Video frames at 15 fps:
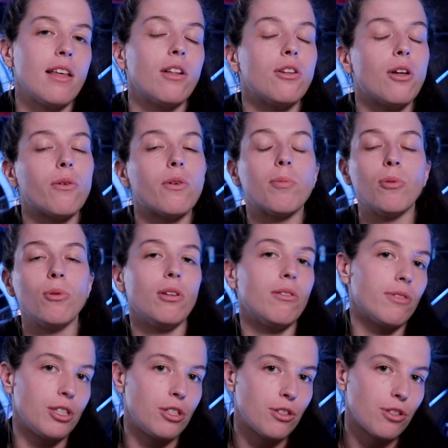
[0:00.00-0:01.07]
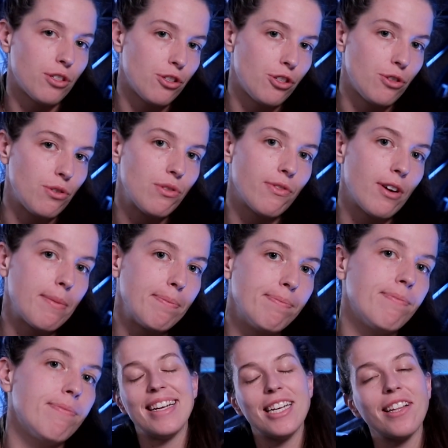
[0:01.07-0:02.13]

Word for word: the lower pool of renters to choose from.